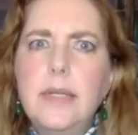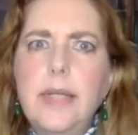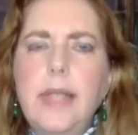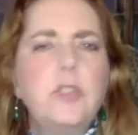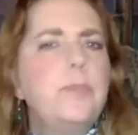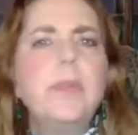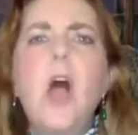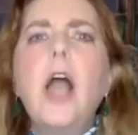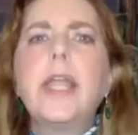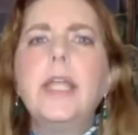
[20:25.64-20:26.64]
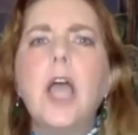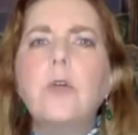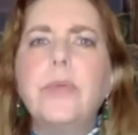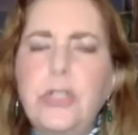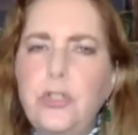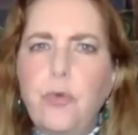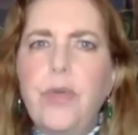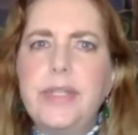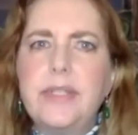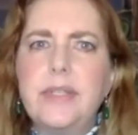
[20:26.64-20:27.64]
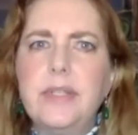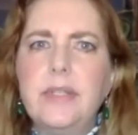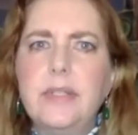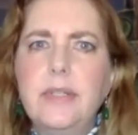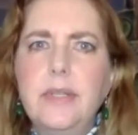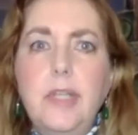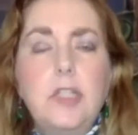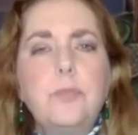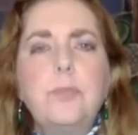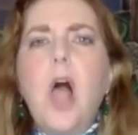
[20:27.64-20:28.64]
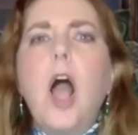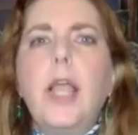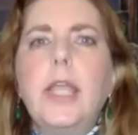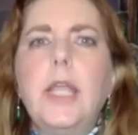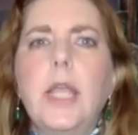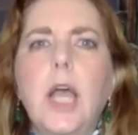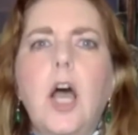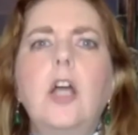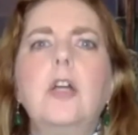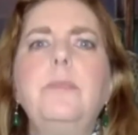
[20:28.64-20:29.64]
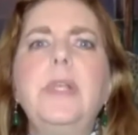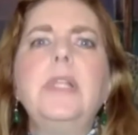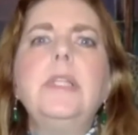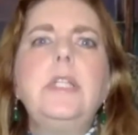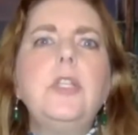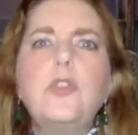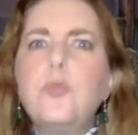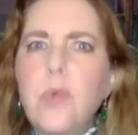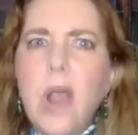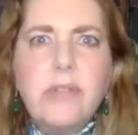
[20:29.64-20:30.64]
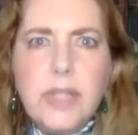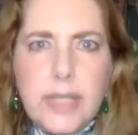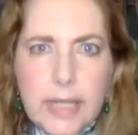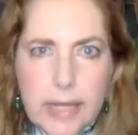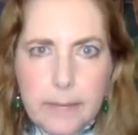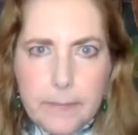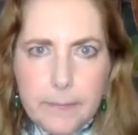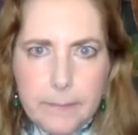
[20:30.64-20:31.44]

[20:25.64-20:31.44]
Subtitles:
It's blocking our rejoicing. It's blocking our ability to revel in him.